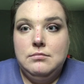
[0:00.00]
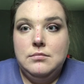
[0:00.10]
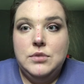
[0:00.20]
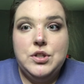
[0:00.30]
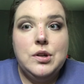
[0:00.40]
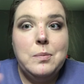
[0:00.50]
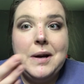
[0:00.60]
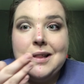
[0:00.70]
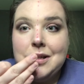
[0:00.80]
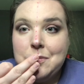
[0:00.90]
So
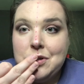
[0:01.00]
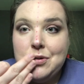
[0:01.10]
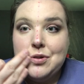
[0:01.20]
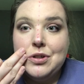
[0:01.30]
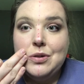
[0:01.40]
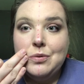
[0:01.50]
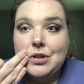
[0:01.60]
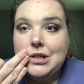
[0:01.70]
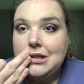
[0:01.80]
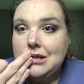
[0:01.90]
my lips usually were
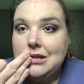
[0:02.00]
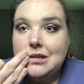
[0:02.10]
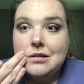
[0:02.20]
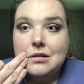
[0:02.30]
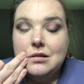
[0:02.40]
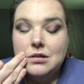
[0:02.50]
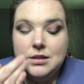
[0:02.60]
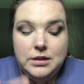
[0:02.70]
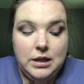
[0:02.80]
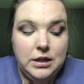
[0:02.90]
just
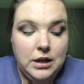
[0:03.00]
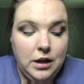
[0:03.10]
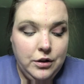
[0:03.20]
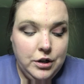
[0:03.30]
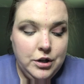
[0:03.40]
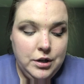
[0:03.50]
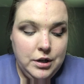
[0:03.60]
skin colored.